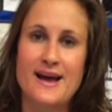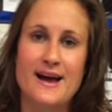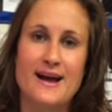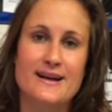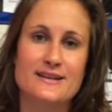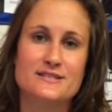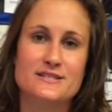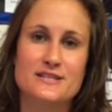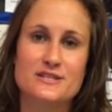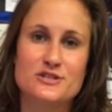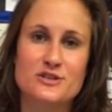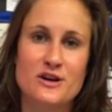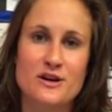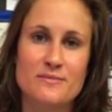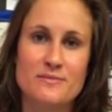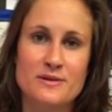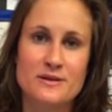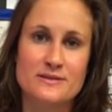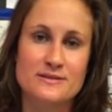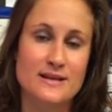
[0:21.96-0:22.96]
I teach
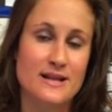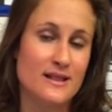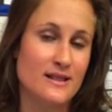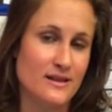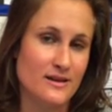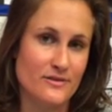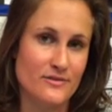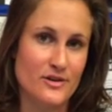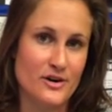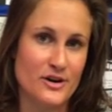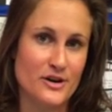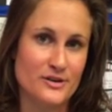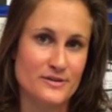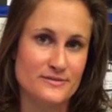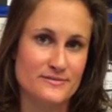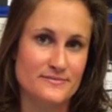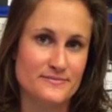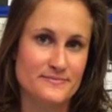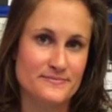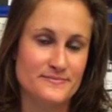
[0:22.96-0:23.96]
art because I love art.
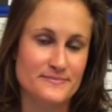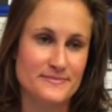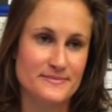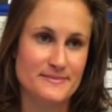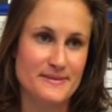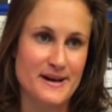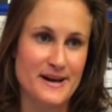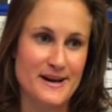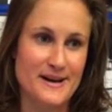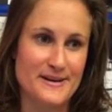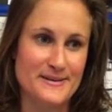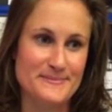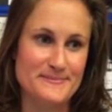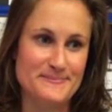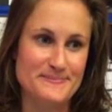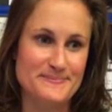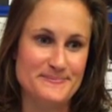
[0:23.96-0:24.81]
I